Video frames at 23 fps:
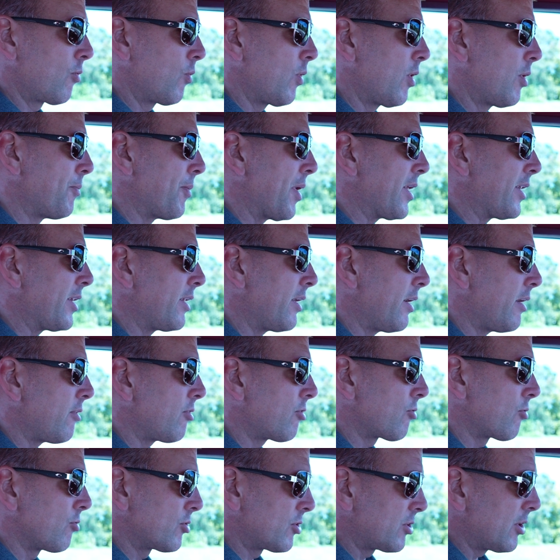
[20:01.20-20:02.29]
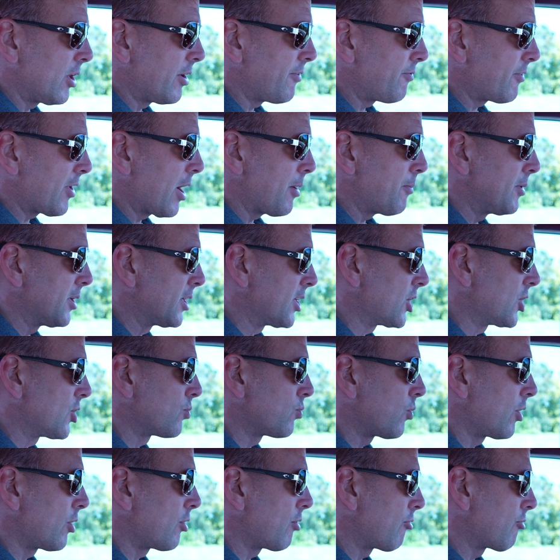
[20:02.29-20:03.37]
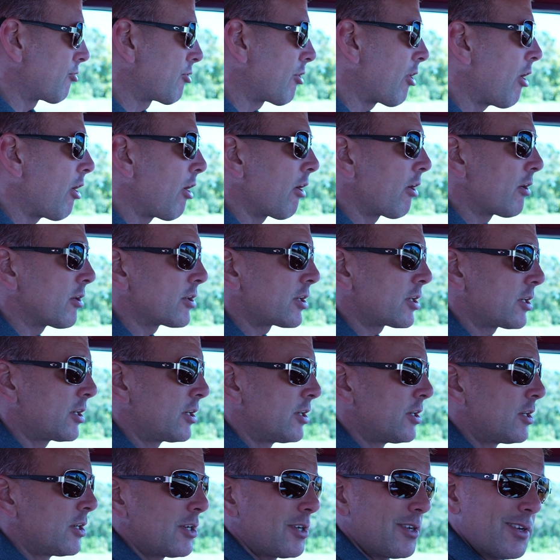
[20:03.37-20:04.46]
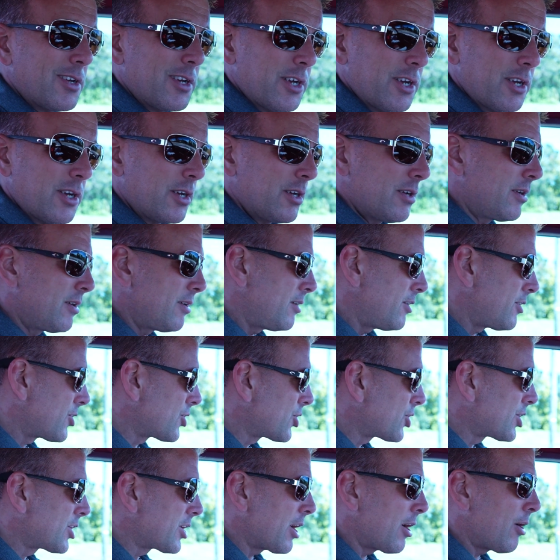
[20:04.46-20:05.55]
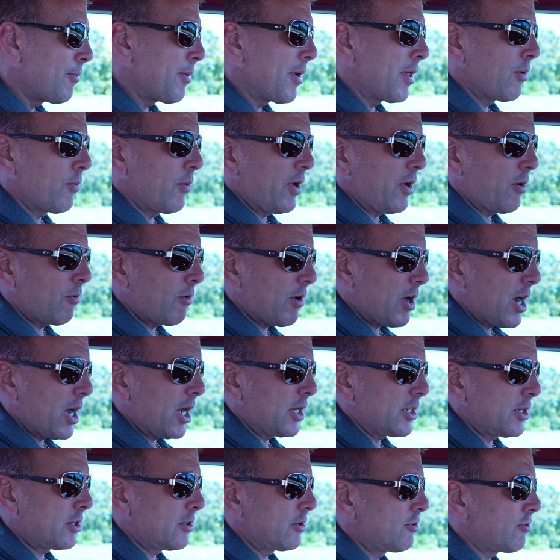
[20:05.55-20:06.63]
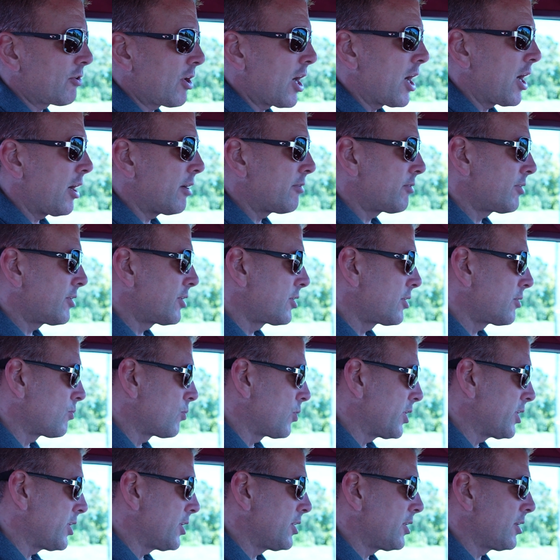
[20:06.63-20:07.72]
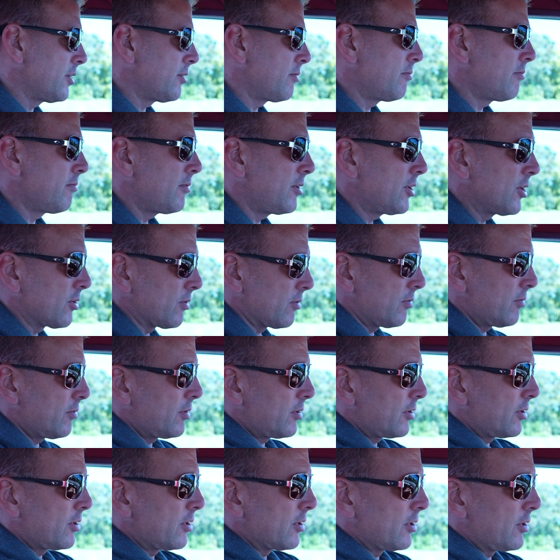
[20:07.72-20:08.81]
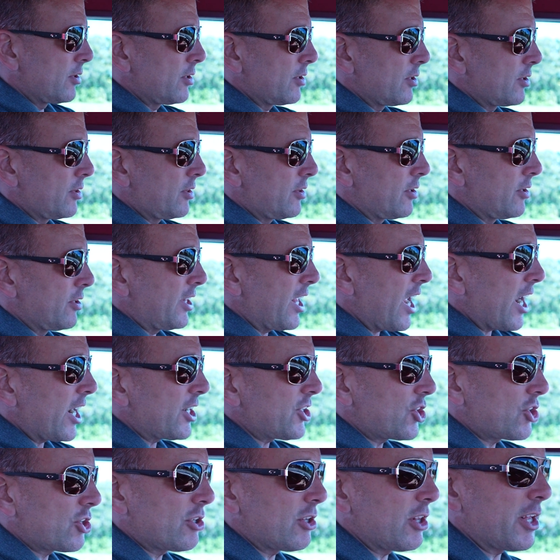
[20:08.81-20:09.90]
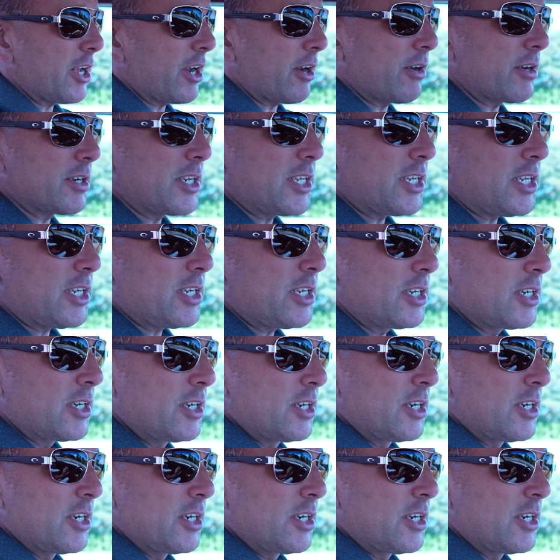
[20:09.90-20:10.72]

and well maintained through its lifetime, and this is one of those cars. You can just tell by the way it rides, drives, the way that, you know, the, the, the dash clarity,